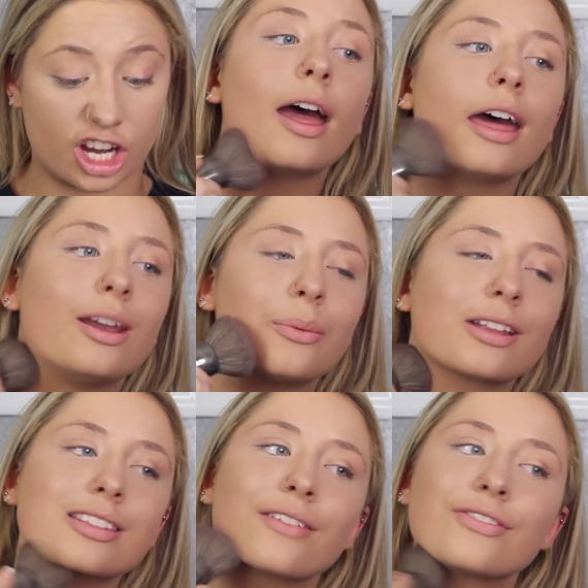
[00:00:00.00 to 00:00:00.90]
Then
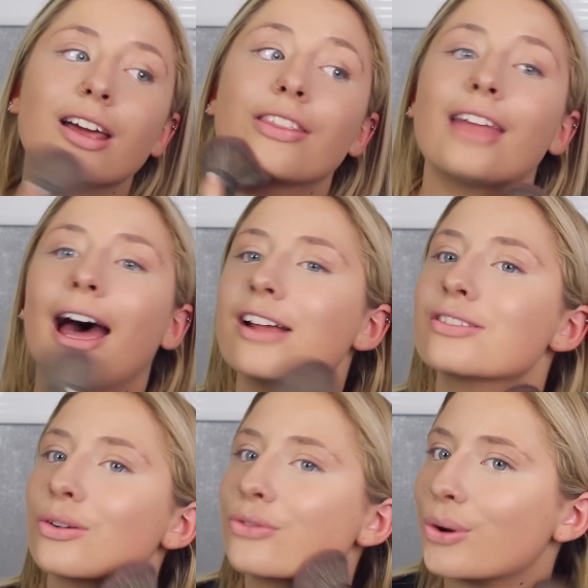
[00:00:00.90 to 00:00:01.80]
once I've done
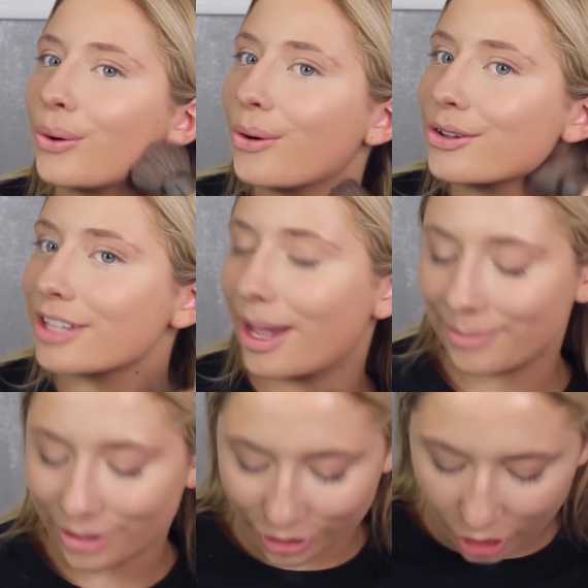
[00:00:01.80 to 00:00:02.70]
that, of course,
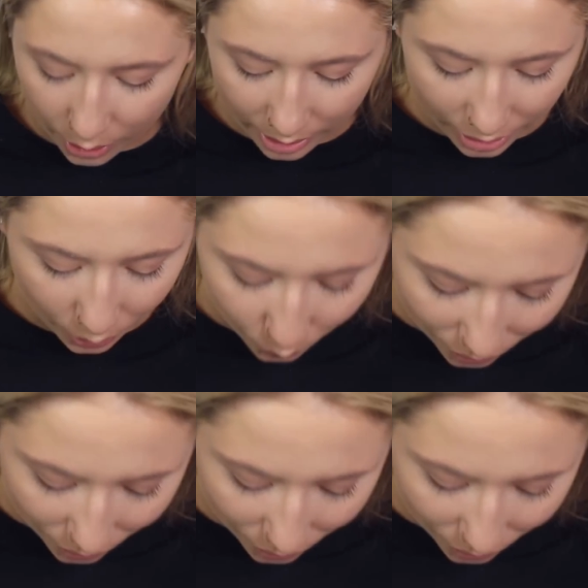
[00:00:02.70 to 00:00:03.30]
I'm going to go in